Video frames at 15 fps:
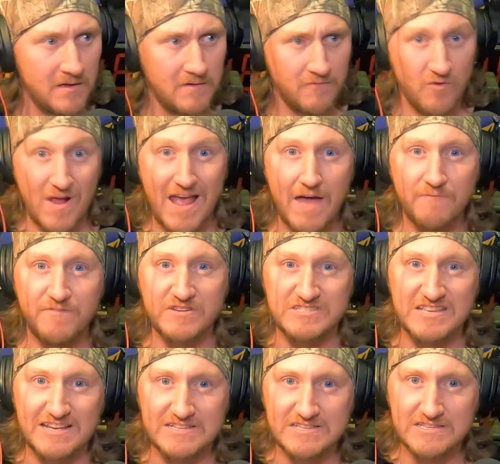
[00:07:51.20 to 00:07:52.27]
for
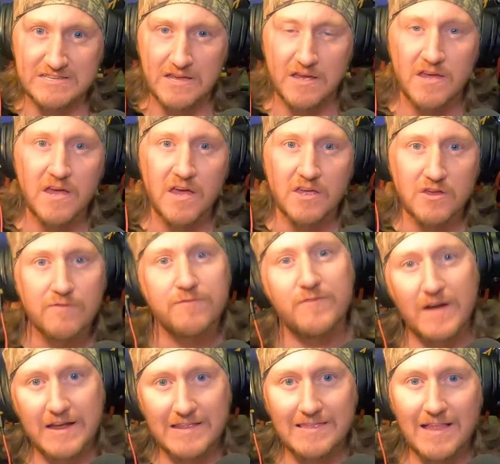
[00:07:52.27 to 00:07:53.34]
emphasis, you're
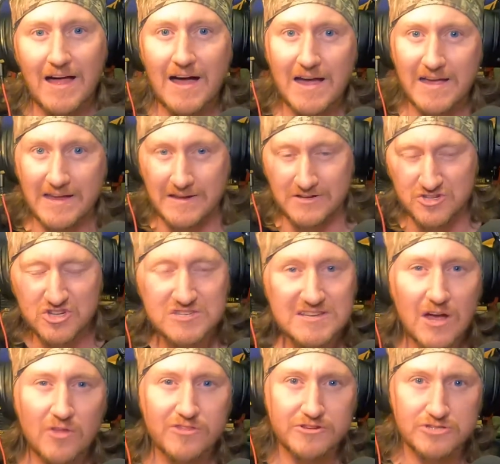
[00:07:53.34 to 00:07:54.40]
fucking lying. Just
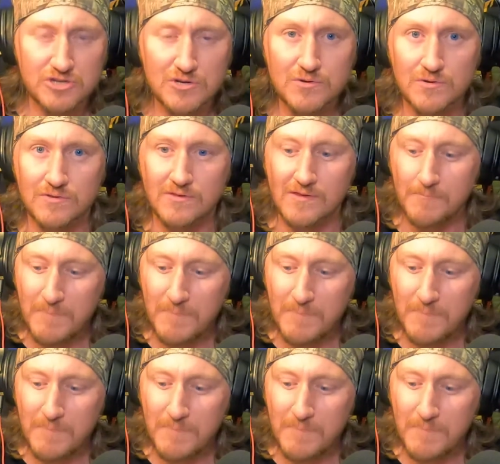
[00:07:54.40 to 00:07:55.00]
tell the truth.